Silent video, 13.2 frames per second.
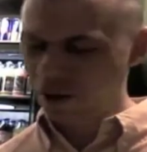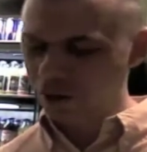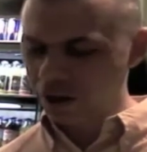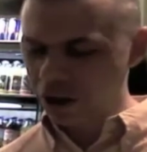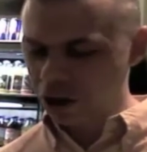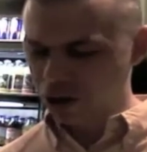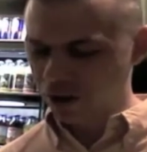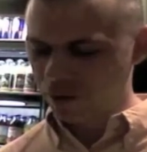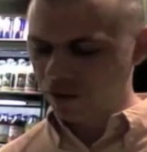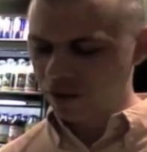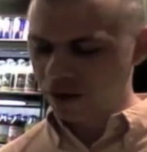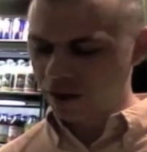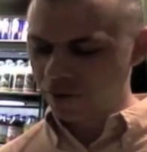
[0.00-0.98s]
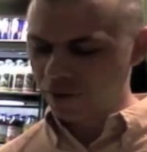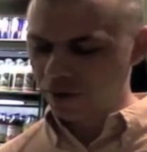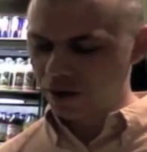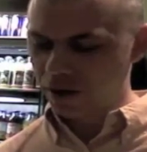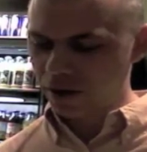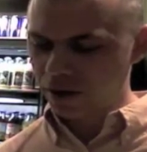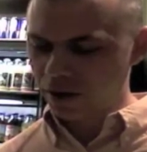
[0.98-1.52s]
relationship with them
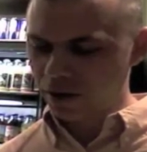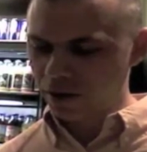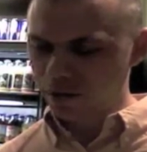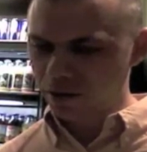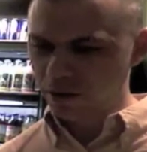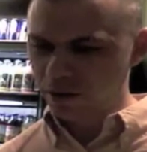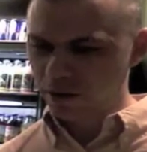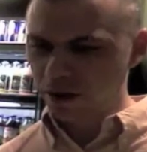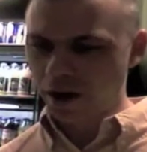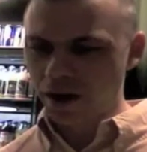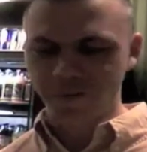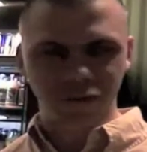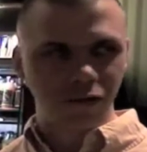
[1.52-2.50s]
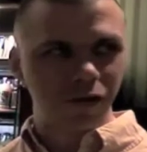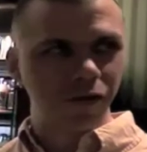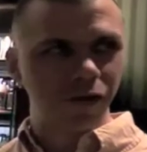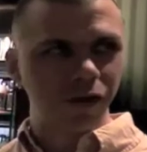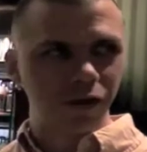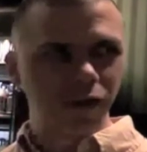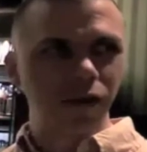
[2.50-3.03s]
and uh, got in for theory.